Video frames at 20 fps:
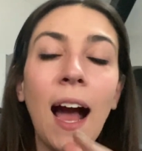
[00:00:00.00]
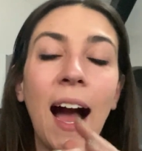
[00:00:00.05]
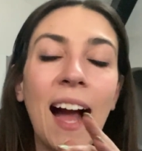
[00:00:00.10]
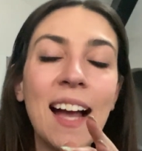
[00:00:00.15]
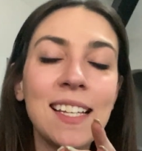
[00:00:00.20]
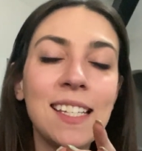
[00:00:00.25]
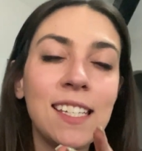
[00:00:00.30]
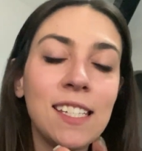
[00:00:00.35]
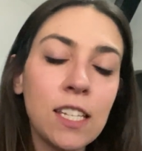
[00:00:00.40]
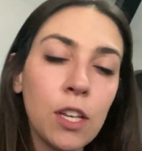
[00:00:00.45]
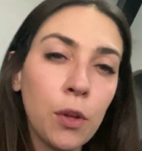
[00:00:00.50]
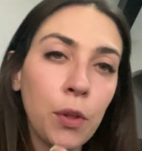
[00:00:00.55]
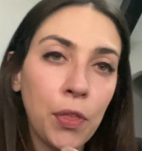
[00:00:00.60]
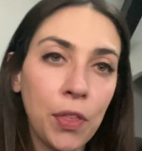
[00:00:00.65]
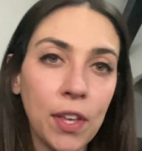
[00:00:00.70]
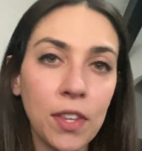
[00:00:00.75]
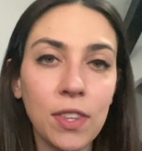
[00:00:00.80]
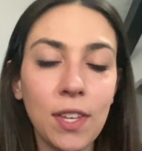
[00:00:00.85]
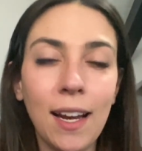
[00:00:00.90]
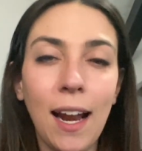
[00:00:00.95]
I still
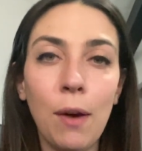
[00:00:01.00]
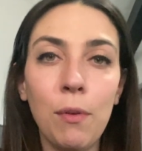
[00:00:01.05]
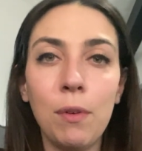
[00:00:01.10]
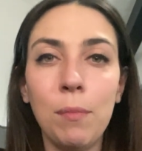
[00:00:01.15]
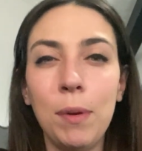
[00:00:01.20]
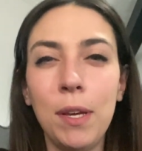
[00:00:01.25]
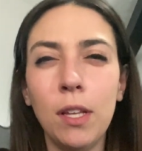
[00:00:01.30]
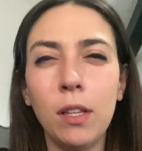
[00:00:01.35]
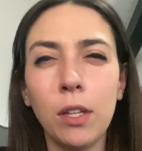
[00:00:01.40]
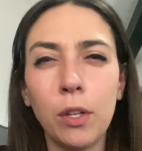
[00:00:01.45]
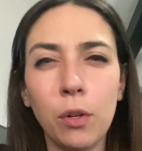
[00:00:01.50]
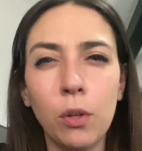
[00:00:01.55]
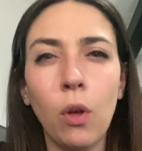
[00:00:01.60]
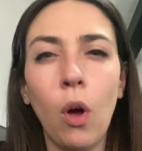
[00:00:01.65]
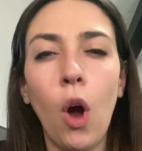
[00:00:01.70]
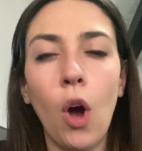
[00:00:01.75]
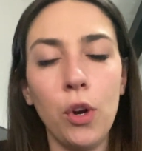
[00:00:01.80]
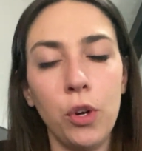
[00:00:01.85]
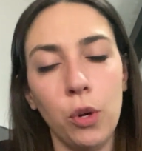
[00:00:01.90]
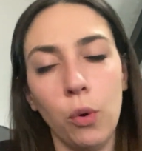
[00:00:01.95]
think that I would be a
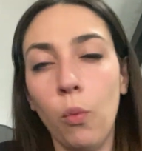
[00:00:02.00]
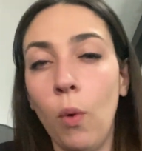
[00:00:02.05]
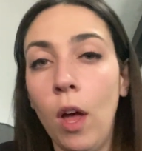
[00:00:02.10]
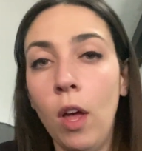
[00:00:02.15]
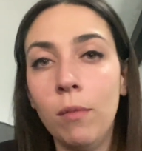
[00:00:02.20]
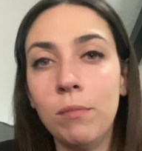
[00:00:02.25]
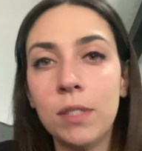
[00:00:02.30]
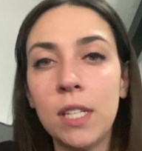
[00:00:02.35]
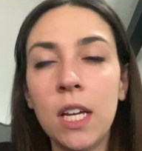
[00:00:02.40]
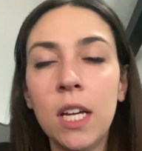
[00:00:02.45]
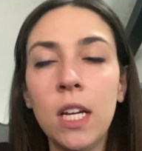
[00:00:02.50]
little underwhelmed.